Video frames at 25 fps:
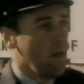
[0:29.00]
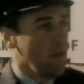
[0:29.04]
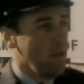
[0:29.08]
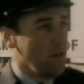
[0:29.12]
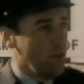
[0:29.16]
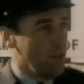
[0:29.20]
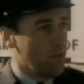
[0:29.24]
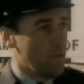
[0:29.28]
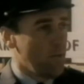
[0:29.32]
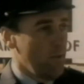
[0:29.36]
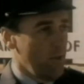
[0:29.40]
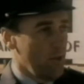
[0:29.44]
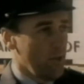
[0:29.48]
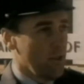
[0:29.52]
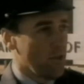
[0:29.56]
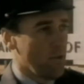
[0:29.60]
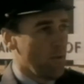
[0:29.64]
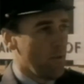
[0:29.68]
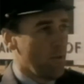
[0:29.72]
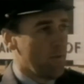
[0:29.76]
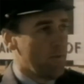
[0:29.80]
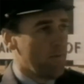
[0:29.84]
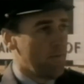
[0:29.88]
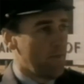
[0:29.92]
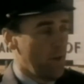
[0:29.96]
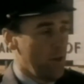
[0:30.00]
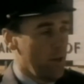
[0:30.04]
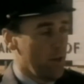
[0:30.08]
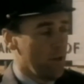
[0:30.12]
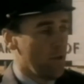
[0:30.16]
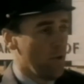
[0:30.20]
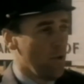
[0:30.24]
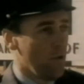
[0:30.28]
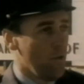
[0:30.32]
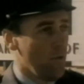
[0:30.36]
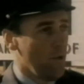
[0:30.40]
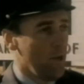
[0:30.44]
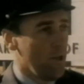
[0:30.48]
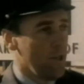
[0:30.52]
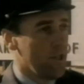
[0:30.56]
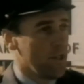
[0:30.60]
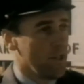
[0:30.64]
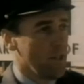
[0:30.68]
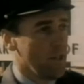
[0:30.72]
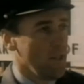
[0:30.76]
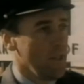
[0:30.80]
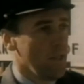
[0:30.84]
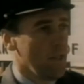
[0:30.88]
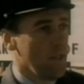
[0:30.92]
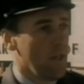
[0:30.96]
Yes, we think there's a fairly good
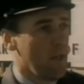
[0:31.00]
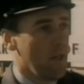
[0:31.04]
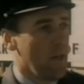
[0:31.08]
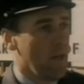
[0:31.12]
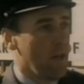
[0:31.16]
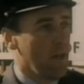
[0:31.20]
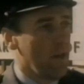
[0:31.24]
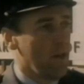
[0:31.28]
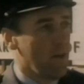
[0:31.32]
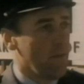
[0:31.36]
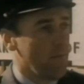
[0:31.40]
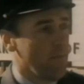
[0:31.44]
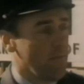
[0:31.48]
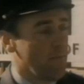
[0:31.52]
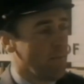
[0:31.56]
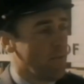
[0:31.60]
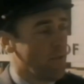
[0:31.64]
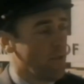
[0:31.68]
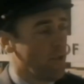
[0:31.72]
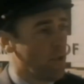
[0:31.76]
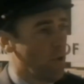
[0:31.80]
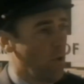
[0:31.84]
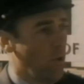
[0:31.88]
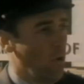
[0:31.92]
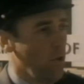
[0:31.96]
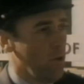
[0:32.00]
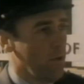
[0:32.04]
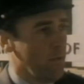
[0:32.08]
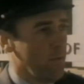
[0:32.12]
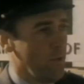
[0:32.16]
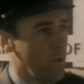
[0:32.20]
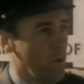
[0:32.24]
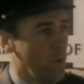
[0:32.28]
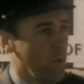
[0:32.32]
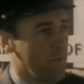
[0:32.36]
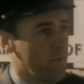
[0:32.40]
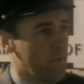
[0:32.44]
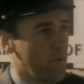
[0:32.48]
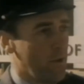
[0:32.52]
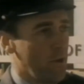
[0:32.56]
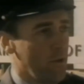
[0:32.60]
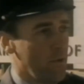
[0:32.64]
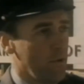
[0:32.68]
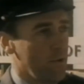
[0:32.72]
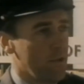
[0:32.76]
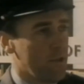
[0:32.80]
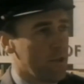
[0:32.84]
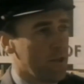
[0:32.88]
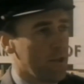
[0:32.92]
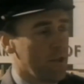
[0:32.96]
reason to call them
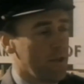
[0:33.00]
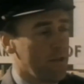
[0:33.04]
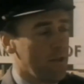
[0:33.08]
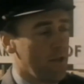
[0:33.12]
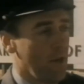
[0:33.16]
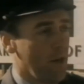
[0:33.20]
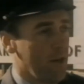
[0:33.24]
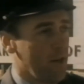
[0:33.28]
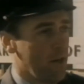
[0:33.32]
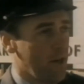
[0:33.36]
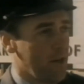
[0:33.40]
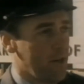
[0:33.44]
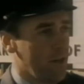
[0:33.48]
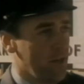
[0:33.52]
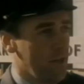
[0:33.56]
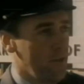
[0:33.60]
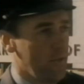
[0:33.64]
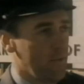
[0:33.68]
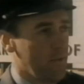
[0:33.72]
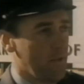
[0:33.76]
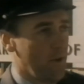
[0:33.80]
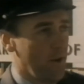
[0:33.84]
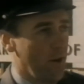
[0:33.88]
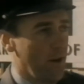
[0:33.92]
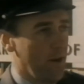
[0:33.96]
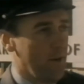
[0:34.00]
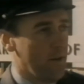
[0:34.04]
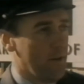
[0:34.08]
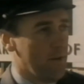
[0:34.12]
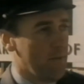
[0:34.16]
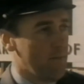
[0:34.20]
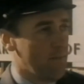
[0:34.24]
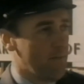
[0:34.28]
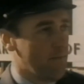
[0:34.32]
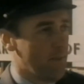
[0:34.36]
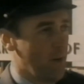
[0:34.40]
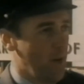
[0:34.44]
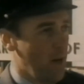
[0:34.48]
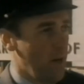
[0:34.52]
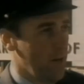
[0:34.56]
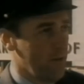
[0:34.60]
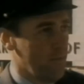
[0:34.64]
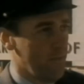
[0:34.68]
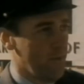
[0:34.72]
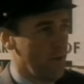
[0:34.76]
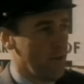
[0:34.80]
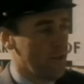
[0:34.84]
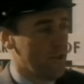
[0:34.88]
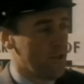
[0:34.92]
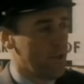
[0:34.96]
UFOs. The unidentified part
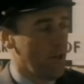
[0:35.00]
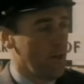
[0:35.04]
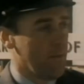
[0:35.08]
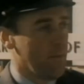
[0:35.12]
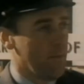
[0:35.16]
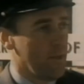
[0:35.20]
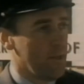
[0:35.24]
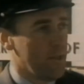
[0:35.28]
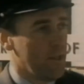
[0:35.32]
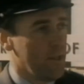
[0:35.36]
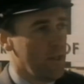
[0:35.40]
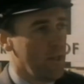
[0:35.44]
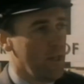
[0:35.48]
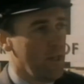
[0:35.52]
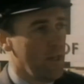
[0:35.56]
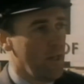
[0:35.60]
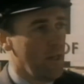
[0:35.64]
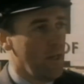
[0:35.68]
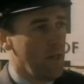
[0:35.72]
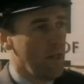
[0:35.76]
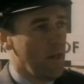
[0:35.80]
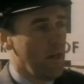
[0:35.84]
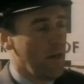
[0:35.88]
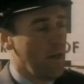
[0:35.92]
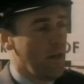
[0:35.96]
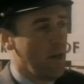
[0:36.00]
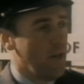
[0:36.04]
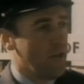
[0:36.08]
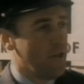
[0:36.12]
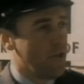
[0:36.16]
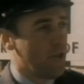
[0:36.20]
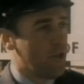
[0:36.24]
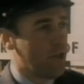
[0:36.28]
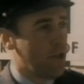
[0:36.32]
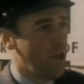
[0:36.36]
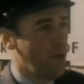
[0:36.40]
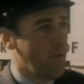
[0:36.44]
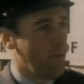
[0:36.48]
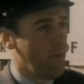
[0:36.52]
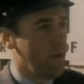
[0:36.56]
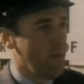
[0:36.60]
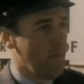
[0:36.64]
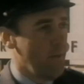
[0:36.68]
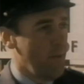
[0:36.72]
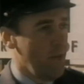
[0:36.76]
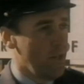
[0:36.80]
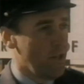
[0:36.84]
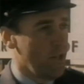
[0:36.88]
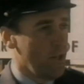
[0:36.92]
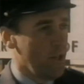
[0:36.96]
of that statement is assuming
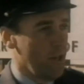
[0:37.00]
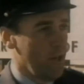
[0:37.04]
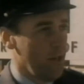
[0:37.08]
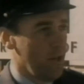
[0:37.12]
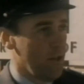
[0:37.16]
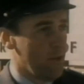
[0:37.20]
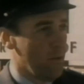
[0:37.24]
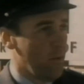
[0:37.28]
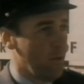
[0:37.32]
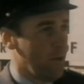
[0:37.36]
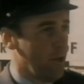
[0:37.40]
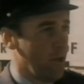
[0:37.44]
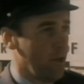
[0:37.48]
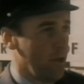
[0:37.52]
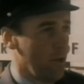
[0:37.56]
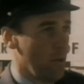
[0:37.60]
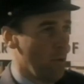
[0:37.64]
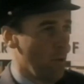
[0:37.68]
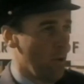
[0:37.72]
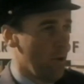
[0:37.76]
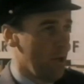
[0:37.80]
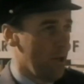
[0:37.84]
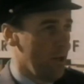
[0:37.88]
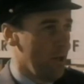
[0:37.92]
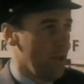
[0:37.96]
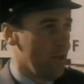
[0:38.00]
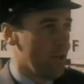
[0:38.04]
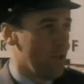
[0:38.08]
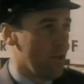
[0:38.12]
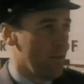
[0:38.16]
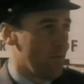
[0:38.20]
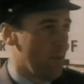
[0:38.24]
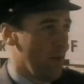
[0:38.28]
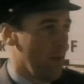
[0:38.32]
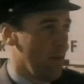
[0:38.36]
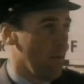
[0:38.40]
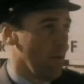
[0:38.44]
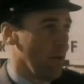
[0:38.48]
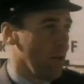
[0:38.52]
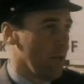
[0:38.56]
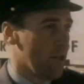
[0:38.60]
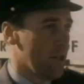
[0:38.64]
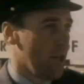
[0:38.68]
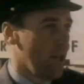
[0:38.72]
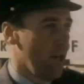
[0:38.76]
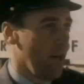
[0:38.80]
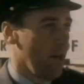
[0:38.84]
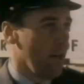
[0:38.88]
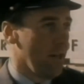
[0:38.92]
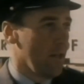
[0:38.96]
immediately that we don't know what it is that people are
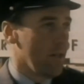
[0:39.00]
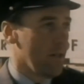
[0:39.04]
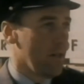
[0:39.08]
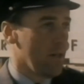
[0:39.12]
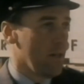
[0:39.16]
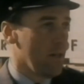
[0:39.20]
seeing.